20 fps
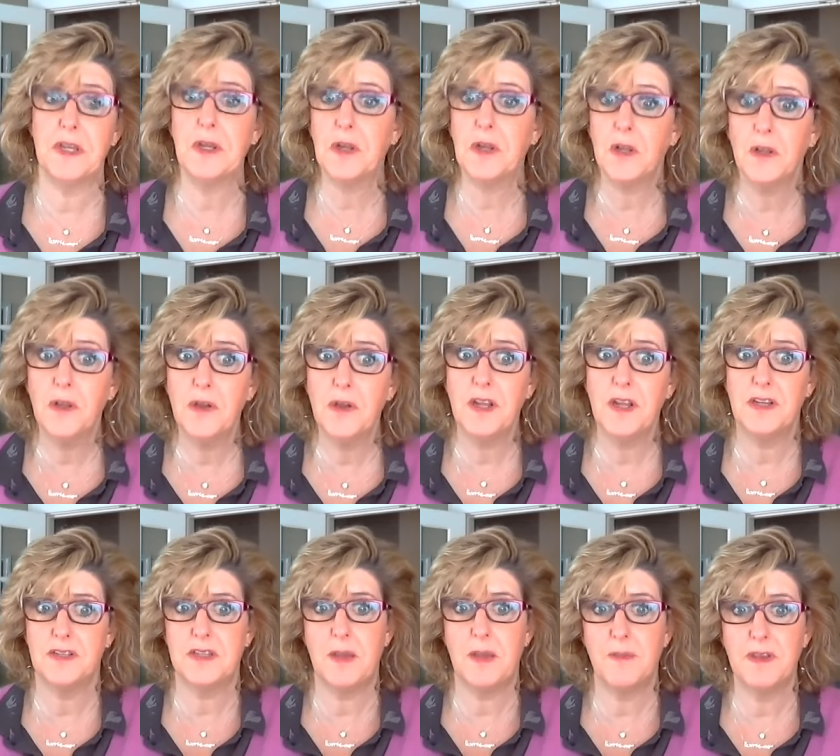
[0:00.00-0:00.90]

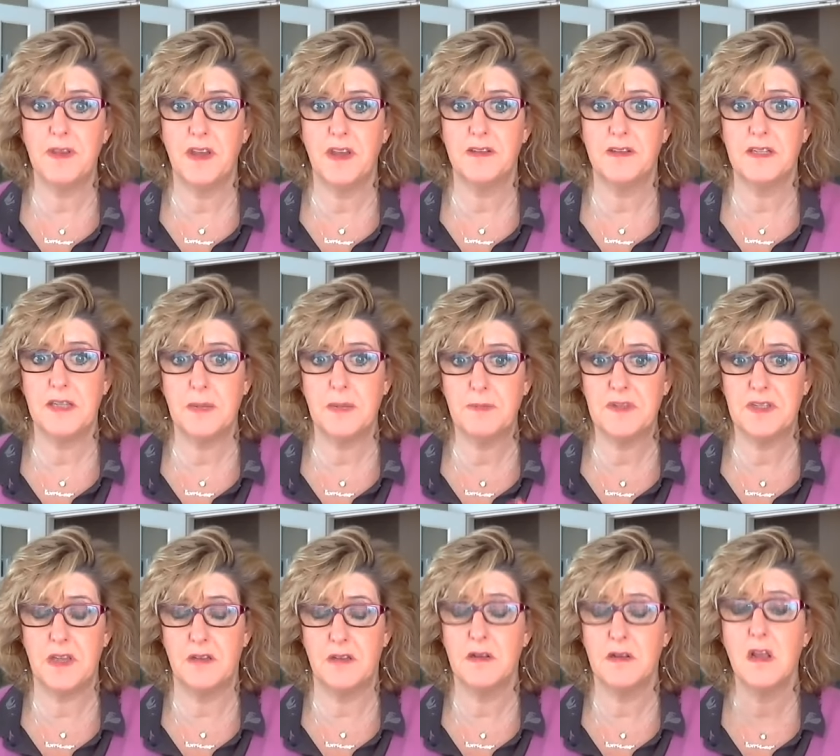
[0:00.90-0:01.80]
including some of the tips
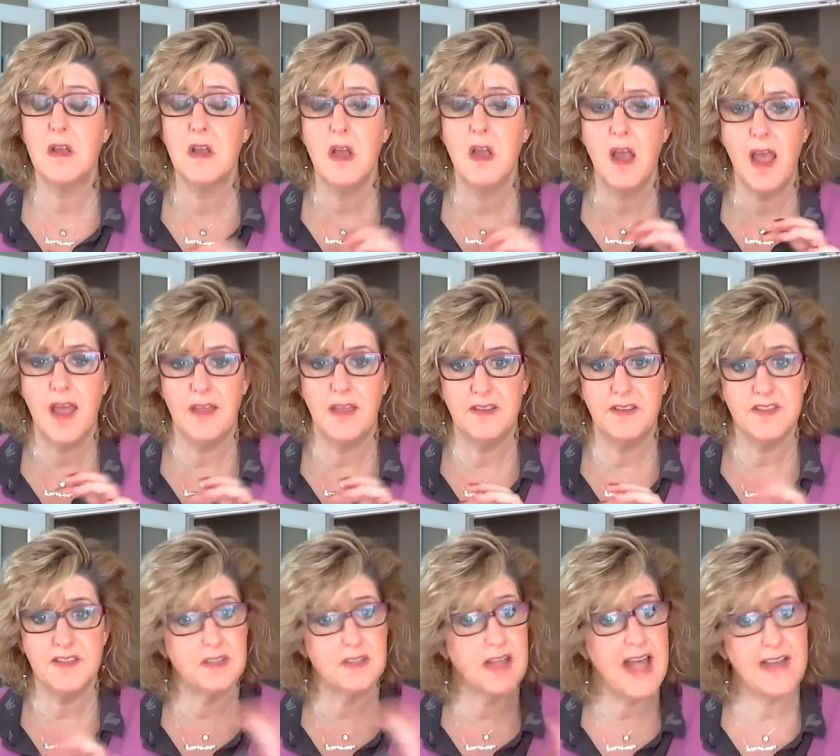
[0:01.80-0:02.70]
and
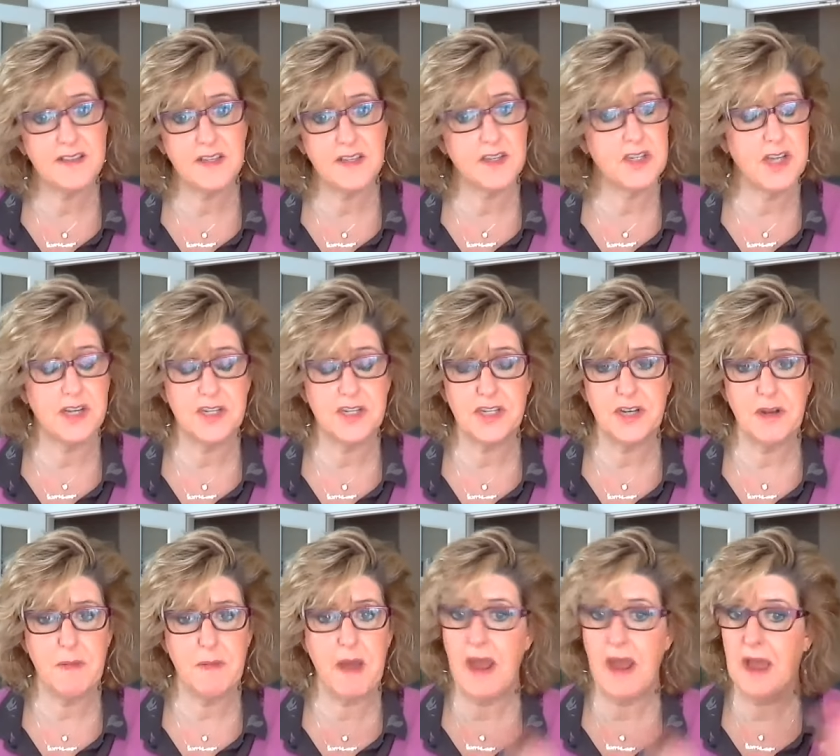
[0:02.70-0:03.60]
this last
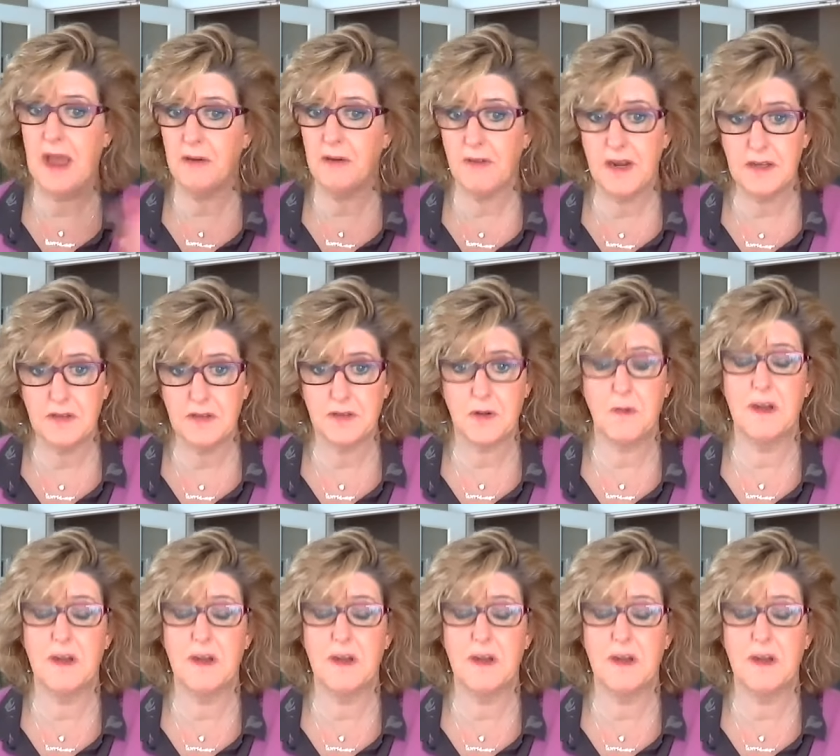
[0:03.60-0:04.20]
suggestion about how to write the